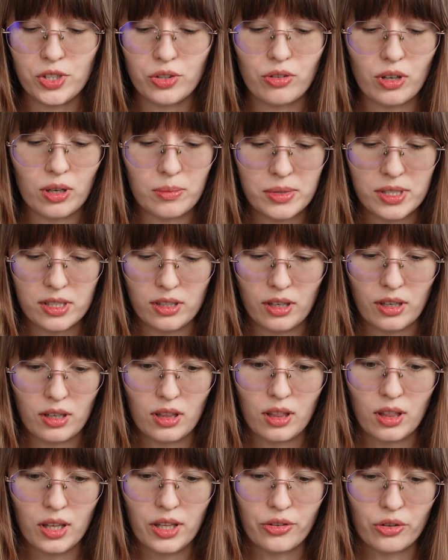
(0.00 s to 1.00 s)
grams, like
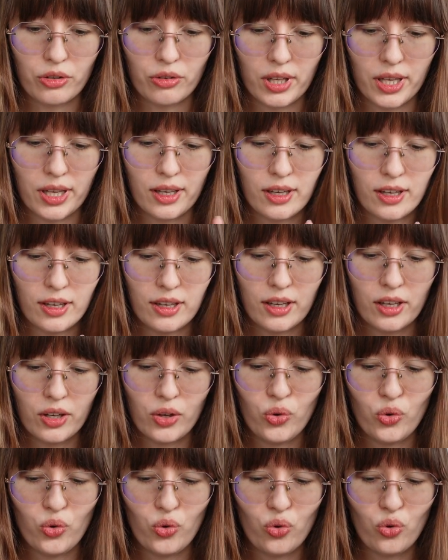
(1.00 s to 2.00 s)
literally
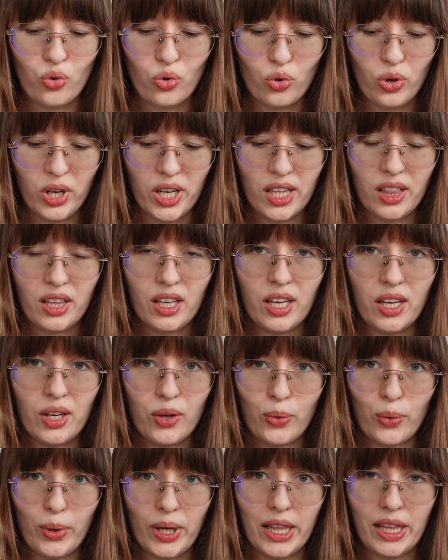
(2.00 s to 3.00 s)

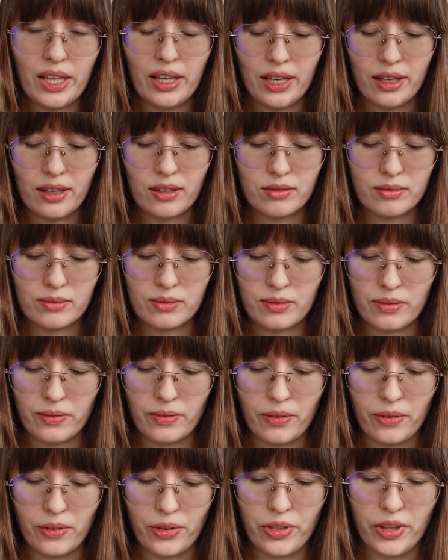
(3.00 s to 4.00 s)
really
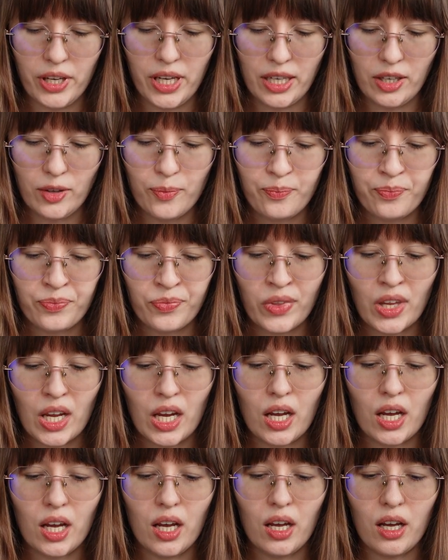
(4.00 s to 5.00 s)
thin.
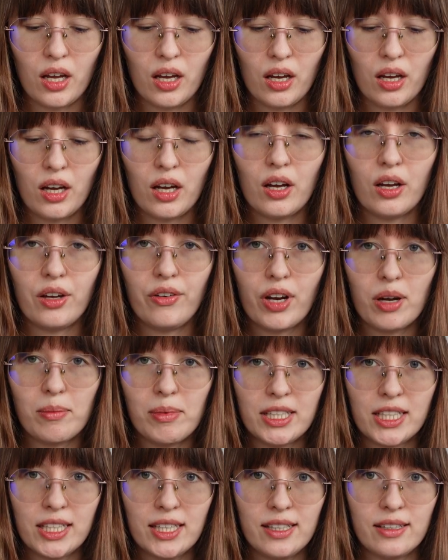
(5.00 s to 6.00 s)

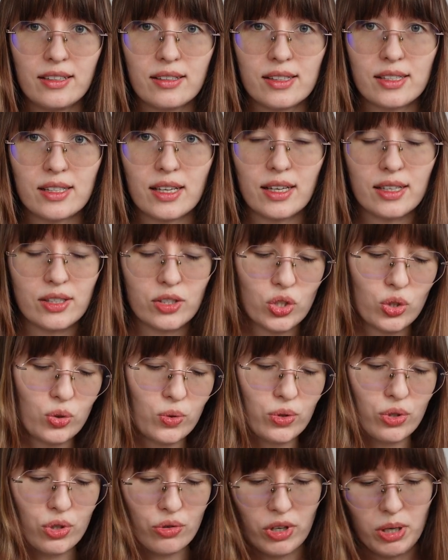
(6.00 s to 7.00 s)
Recommended needle size
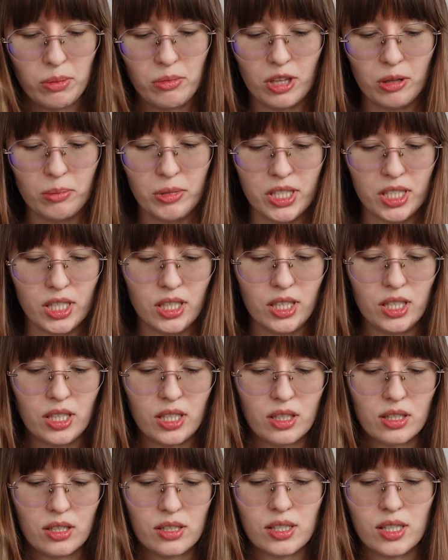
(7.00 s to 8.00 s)
2-3 millimeter
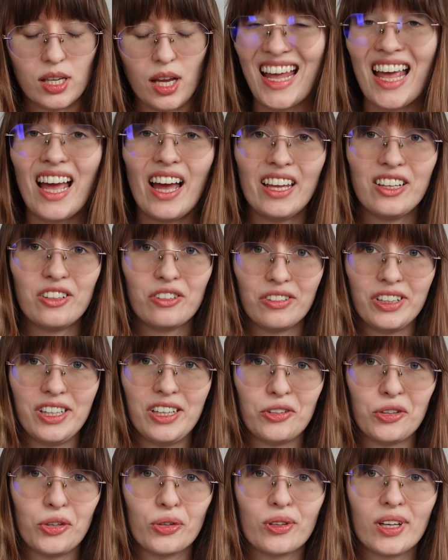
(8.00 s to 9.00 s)
needles, and over
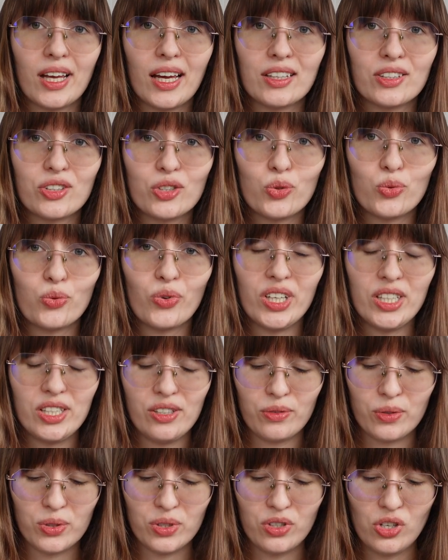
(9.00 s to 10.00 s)
here you'll get
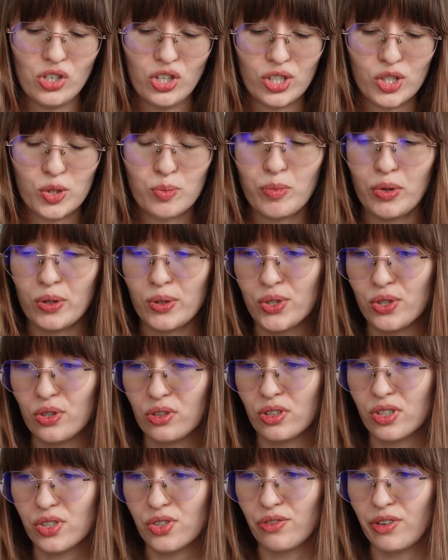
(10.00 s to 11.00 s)
24 stitches per
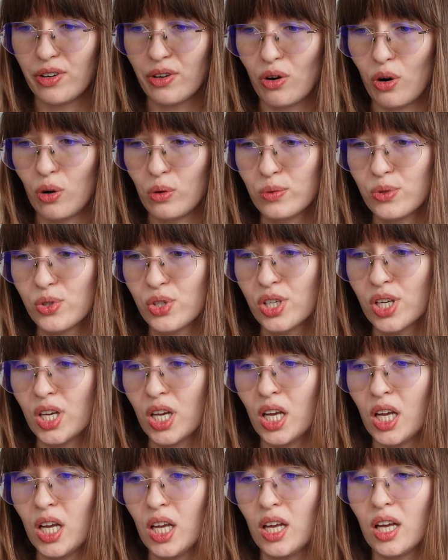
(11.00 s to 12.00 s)
33 rows.
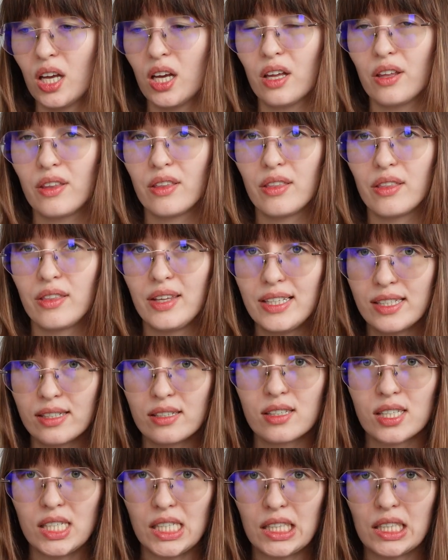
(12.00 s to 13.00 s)
This
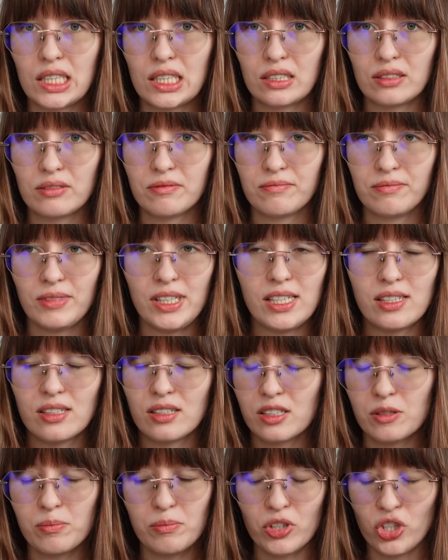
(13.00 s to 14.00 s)
silk
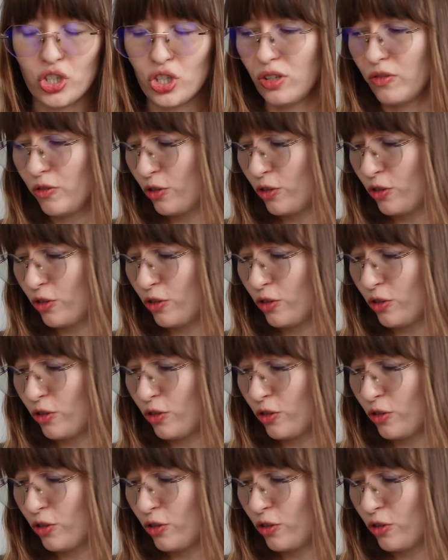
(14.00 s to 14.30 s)
isn't machine